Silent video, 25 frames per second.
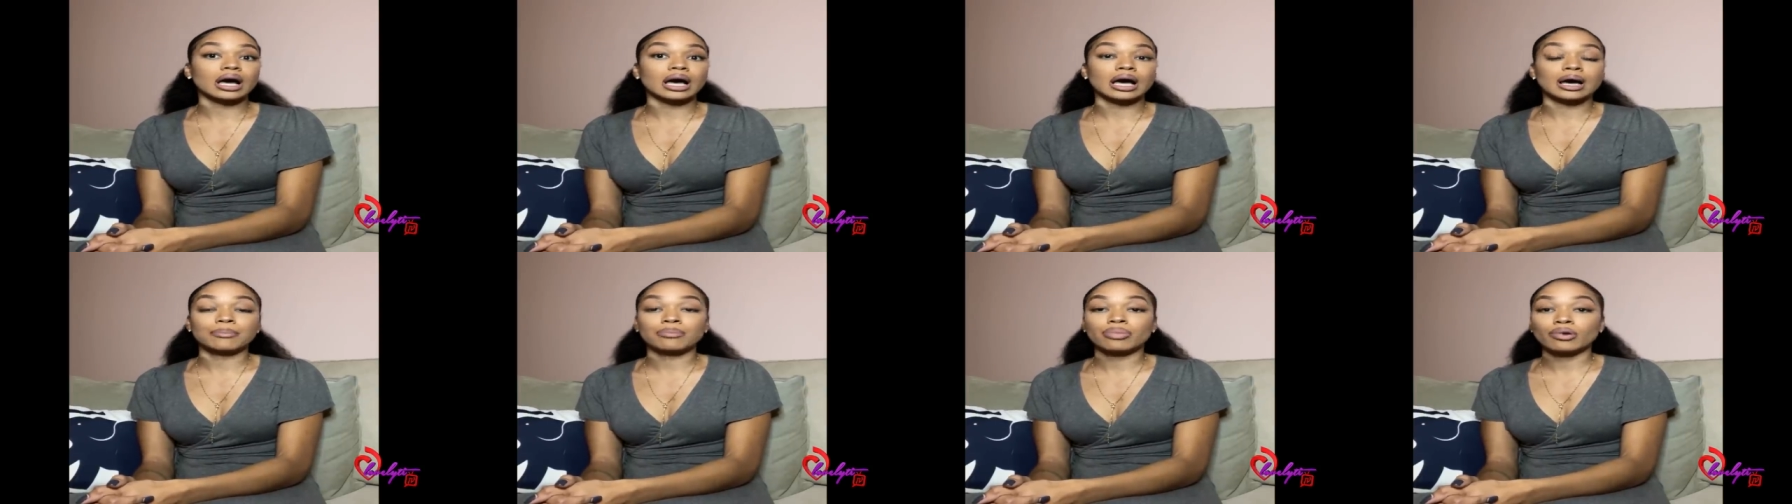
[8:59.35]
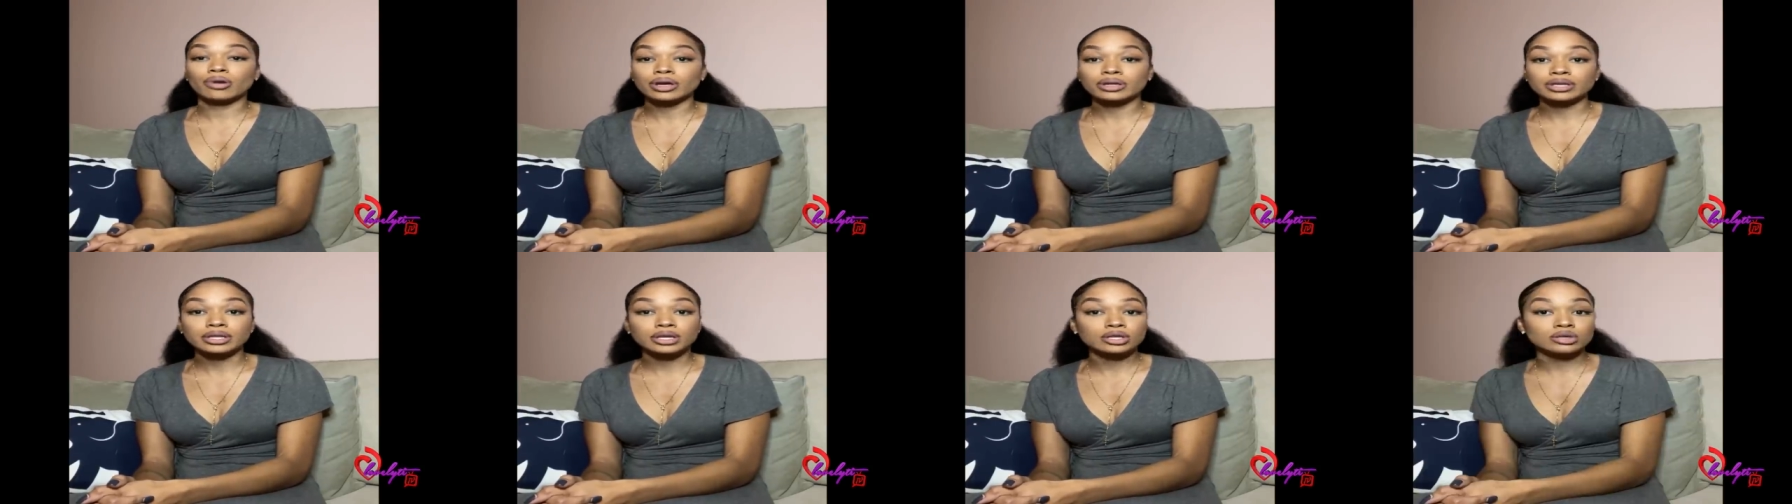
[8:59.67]
I
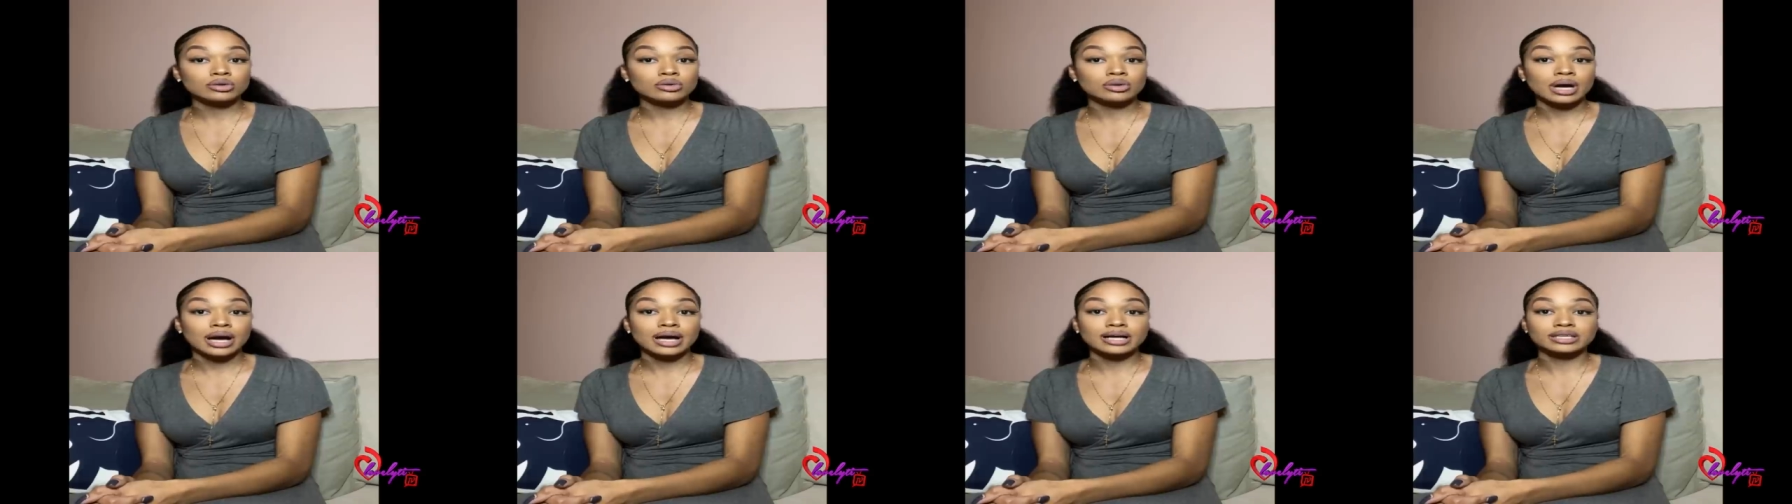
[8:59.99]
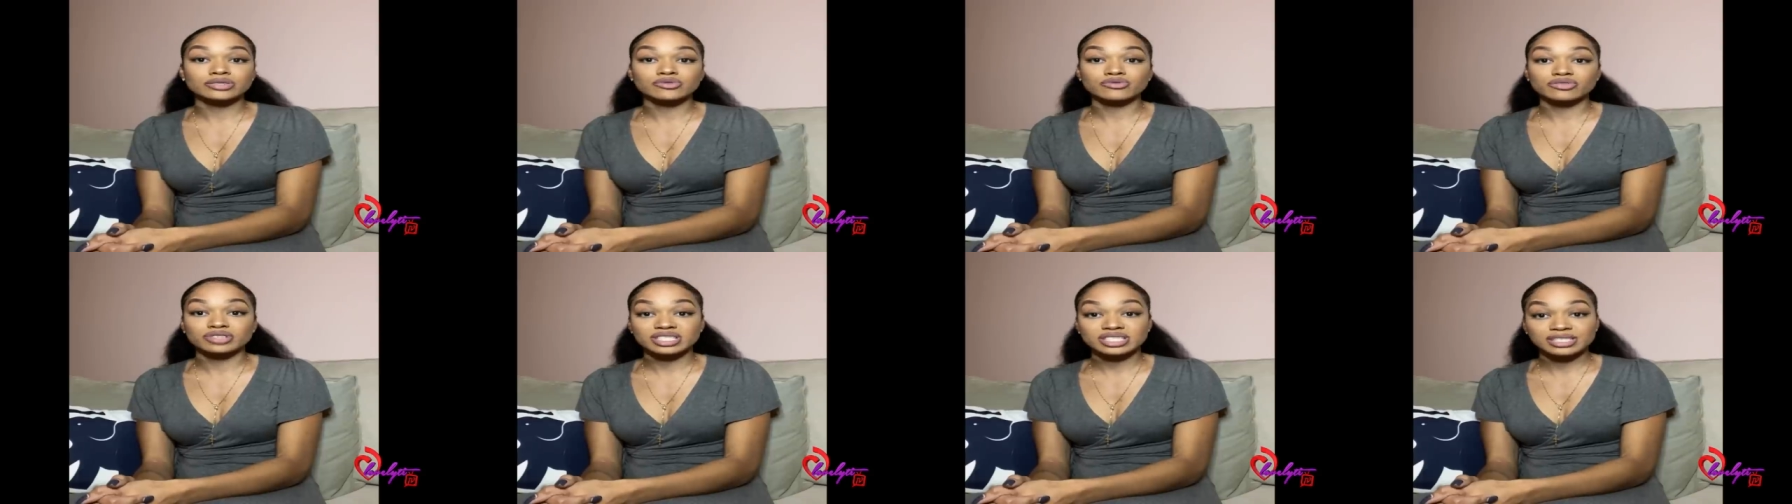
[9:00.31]
pray that you
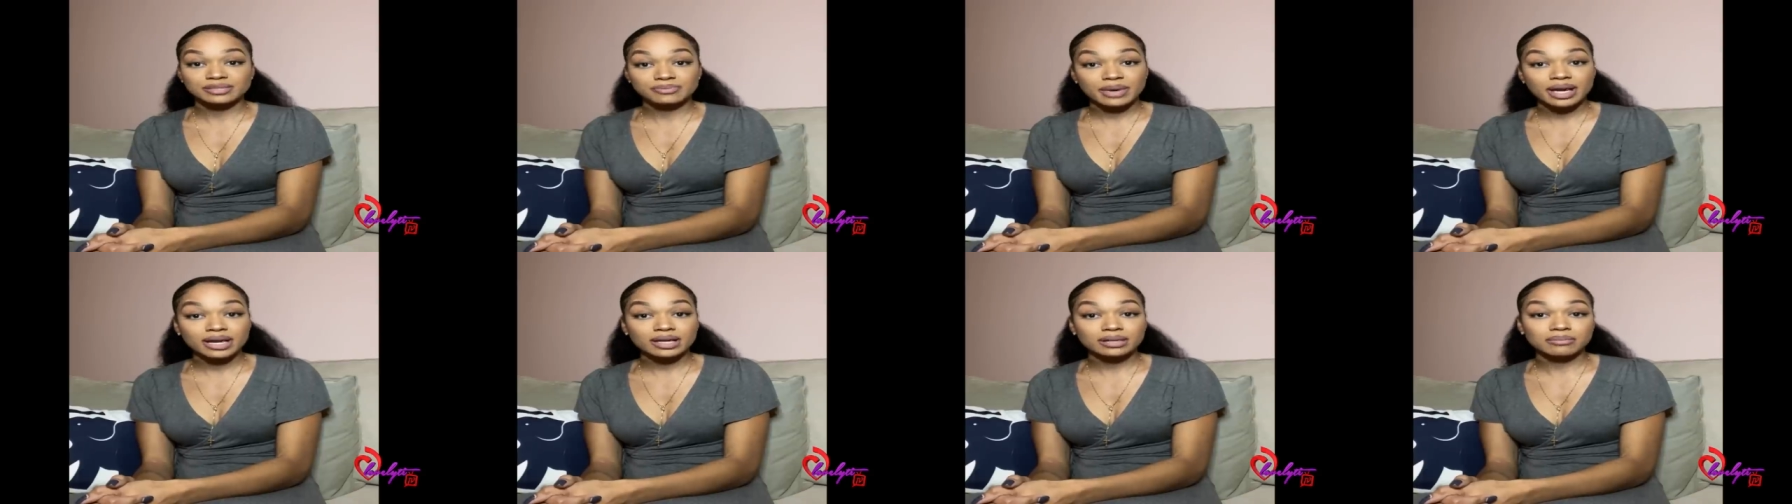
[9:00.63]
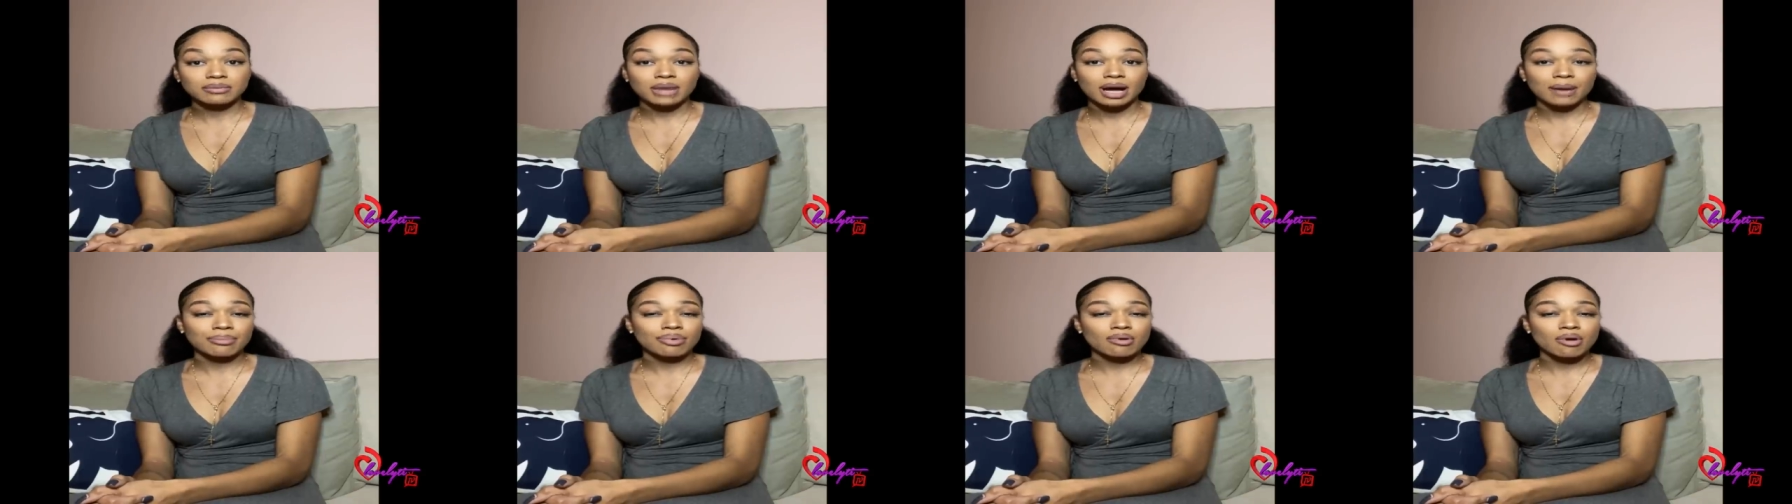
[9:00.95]
guys respect
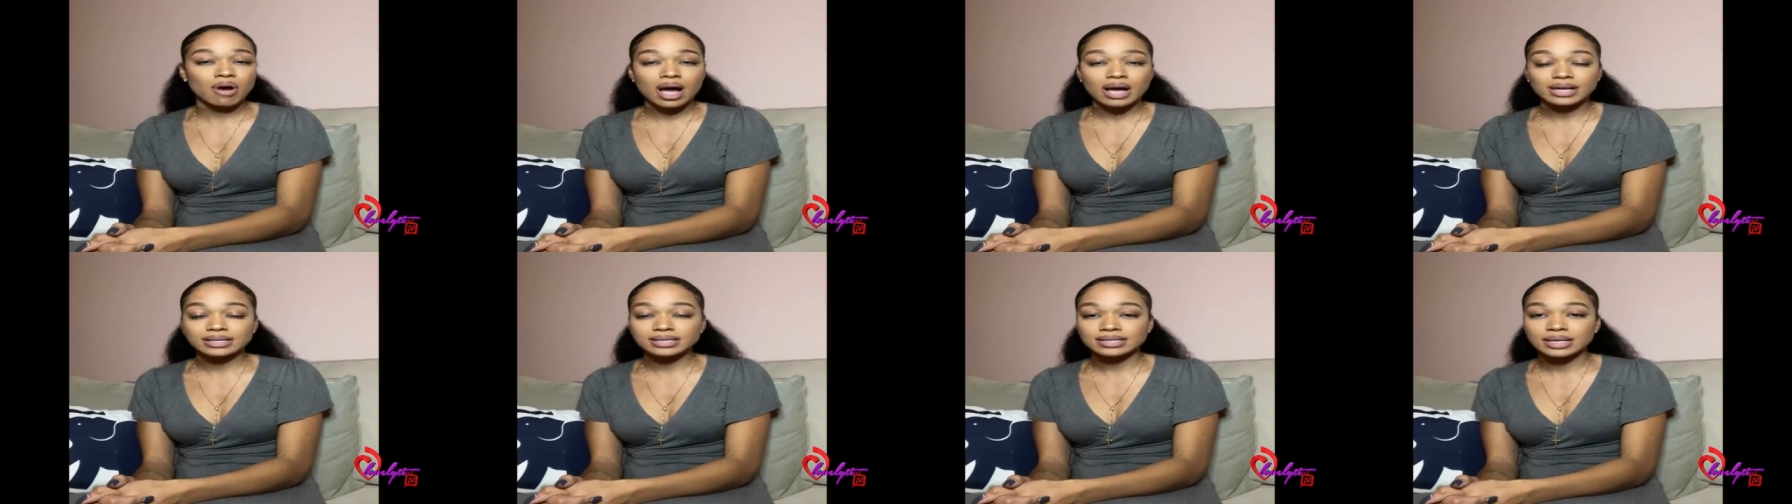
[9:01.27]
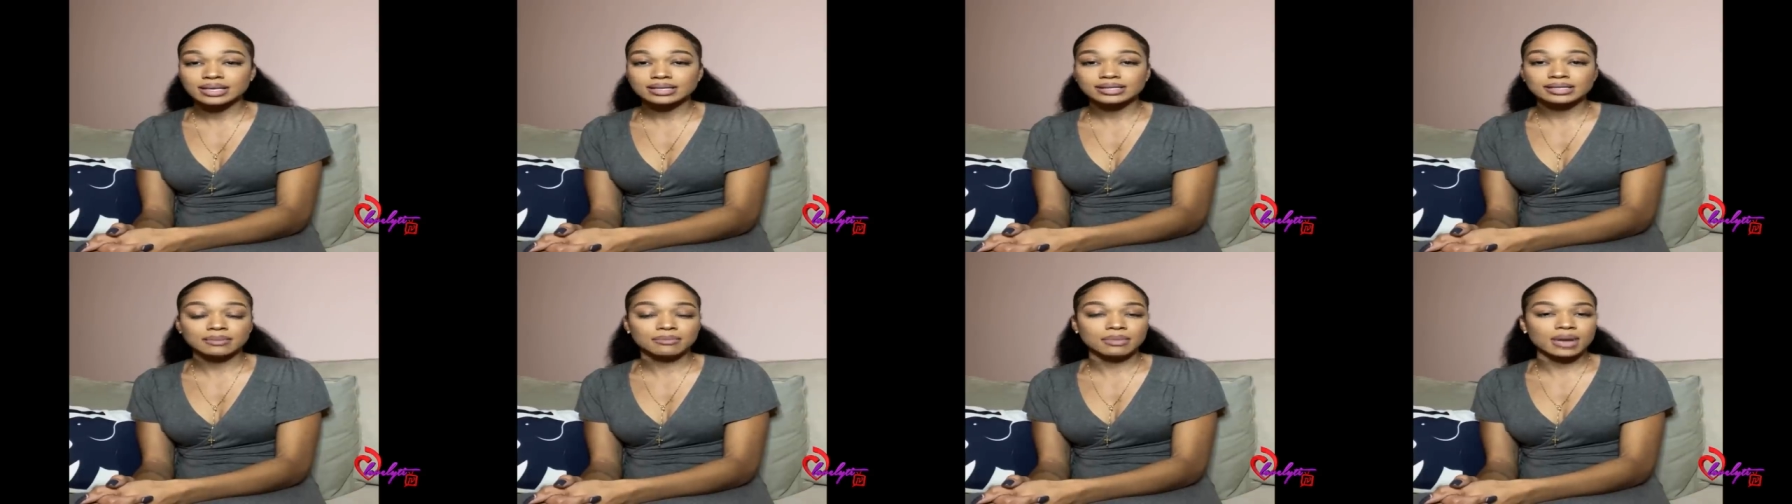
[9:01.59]
my
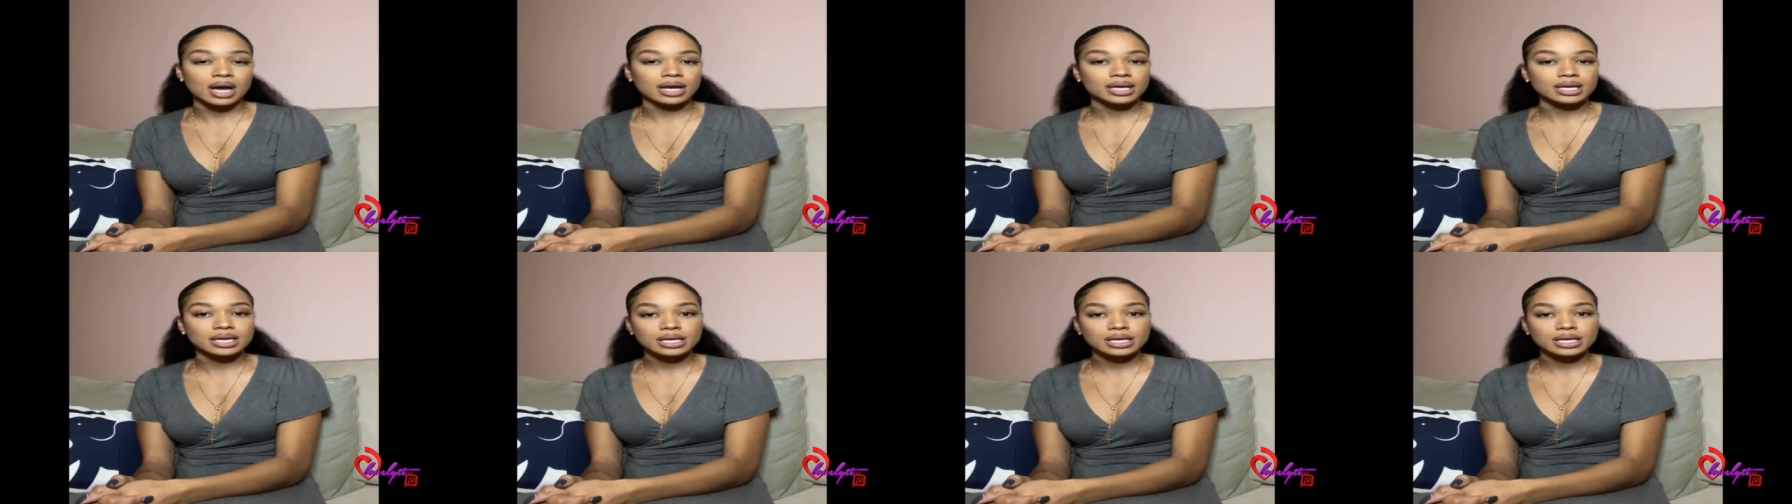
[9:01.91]
process and my